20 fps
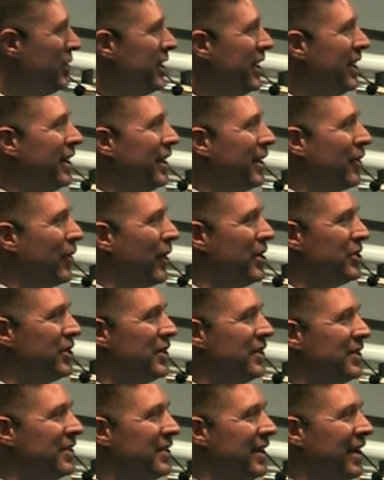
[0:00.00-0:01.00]
data
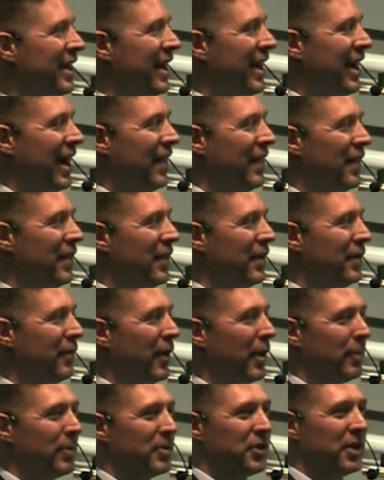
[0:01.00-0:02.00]
integrations, and then the
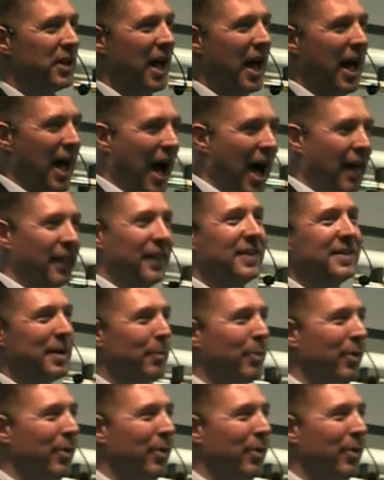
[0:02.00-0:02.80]
developer said, that's a